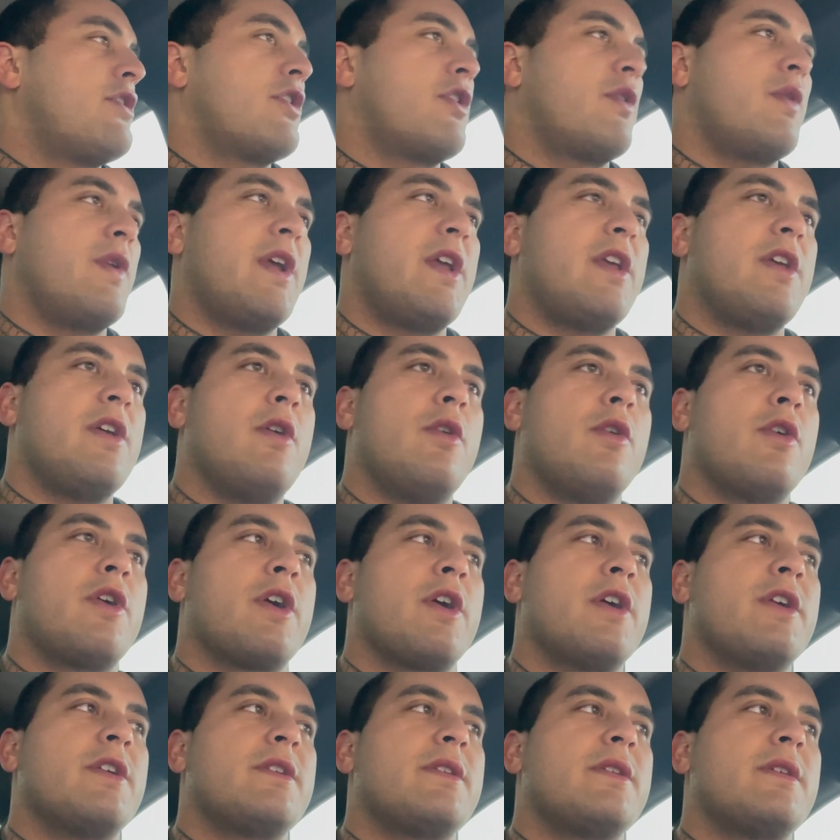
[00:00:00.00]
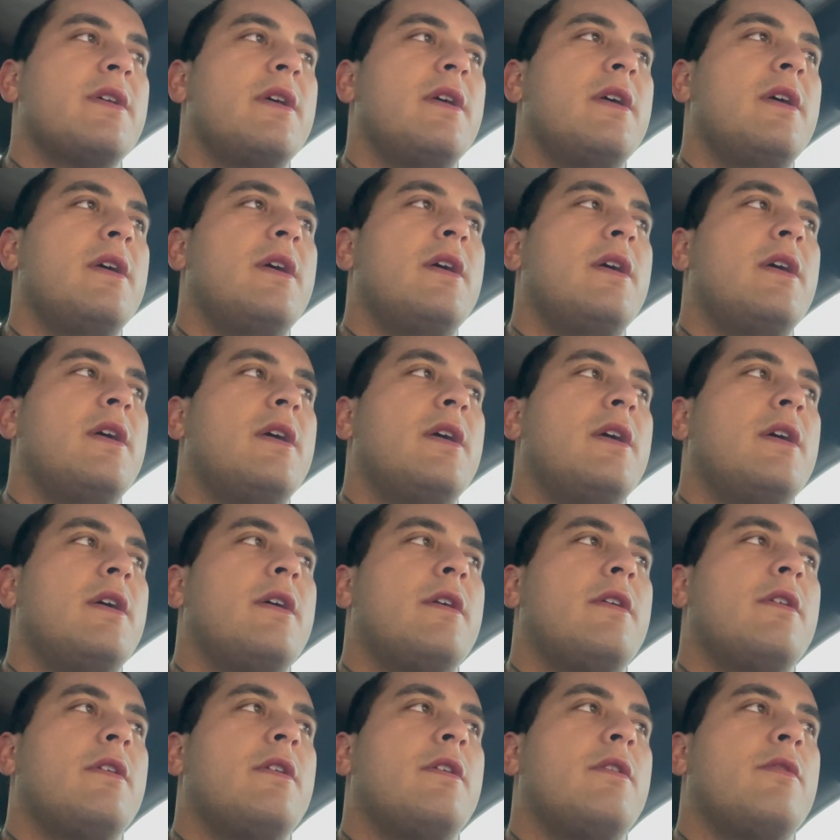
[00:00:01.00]
Greek yogurt,
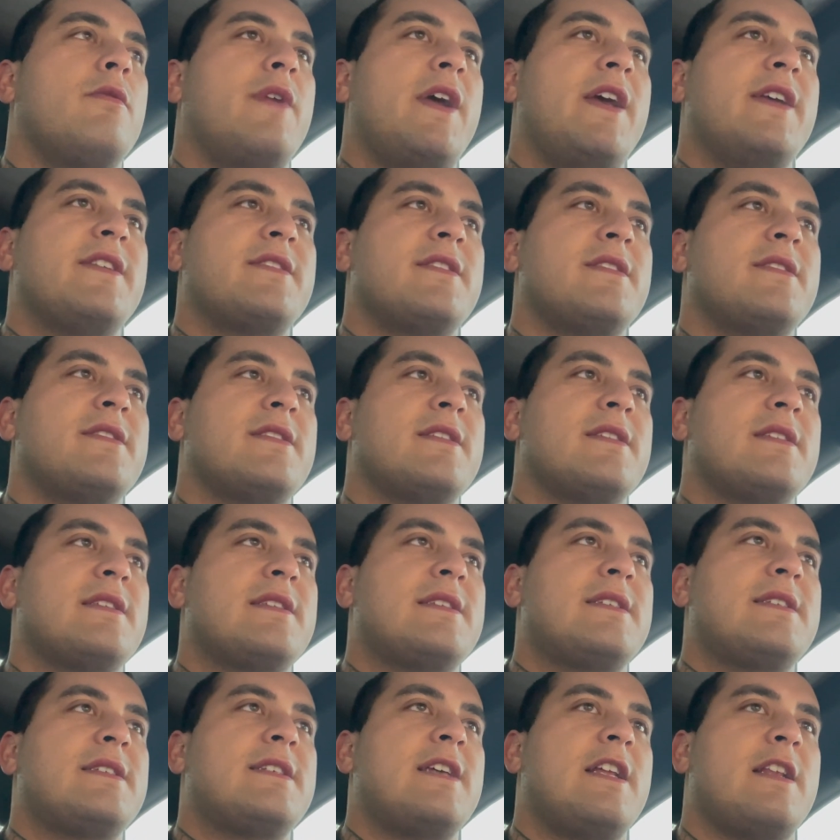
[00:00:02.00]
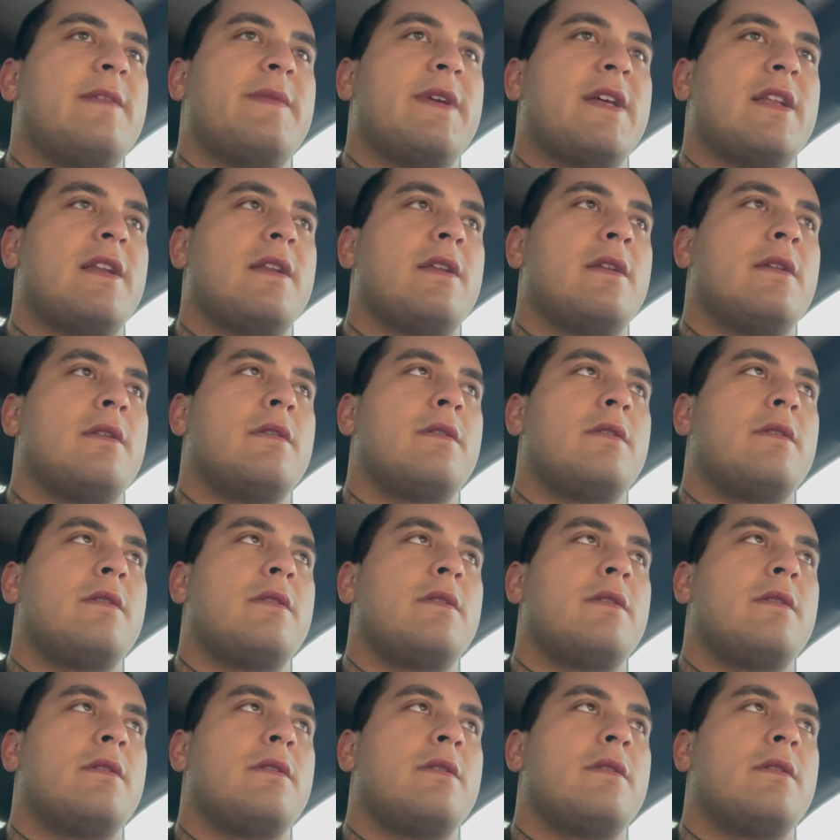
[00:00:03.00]
raisins, and cinnamon.